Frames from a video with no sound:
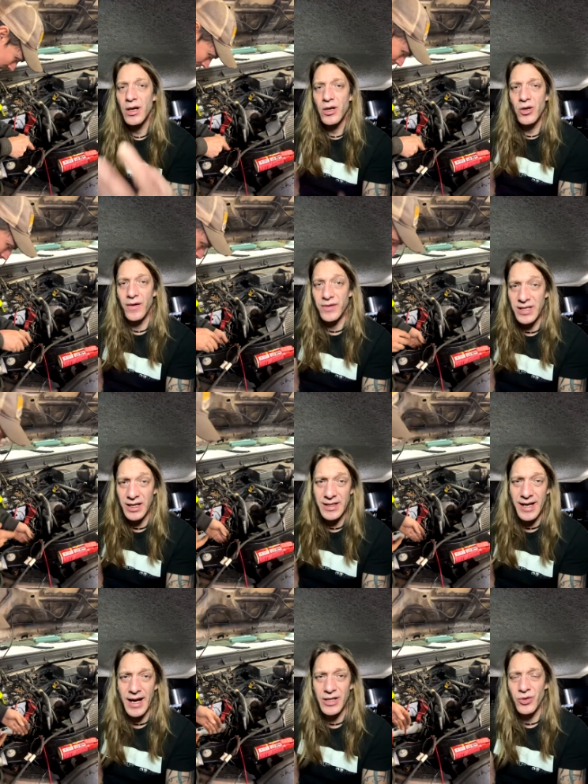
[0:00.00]
You have 6
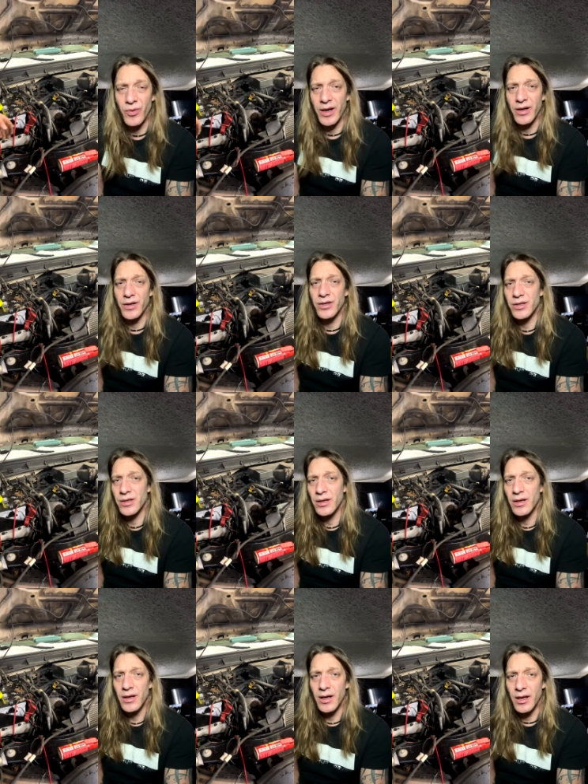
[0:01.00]
actuators
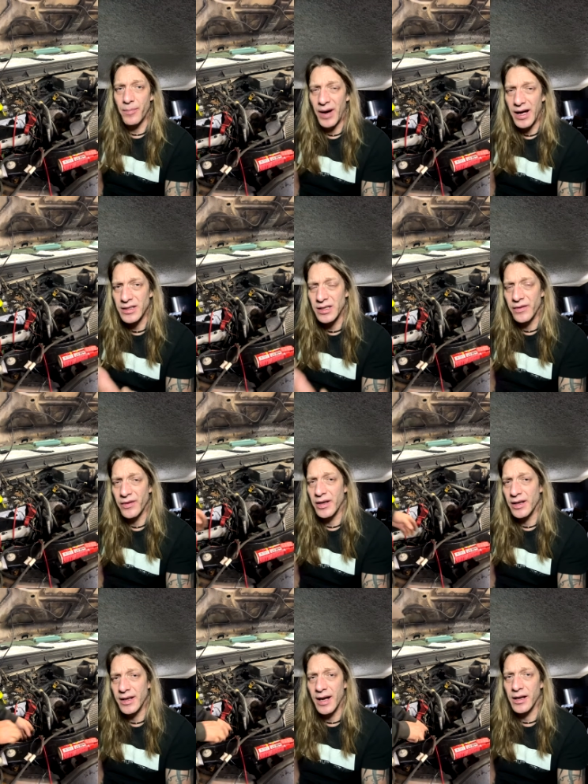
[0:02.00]
and a positive and a
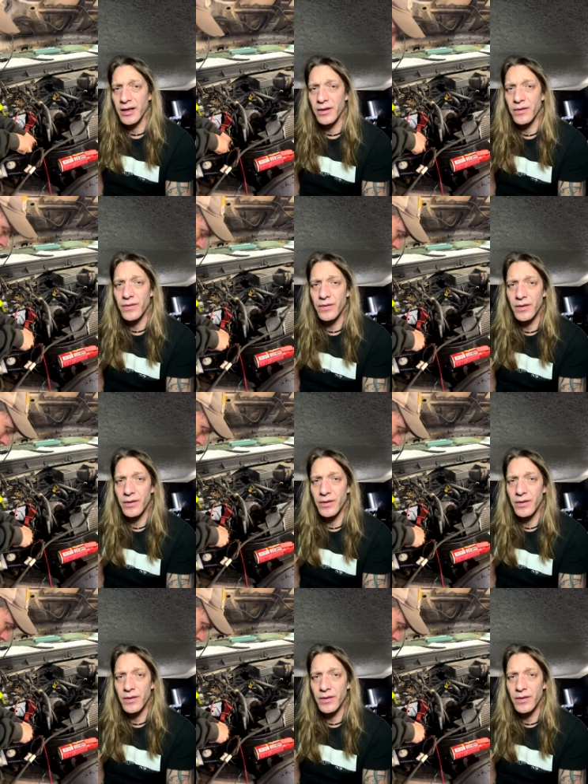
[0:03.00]
negative.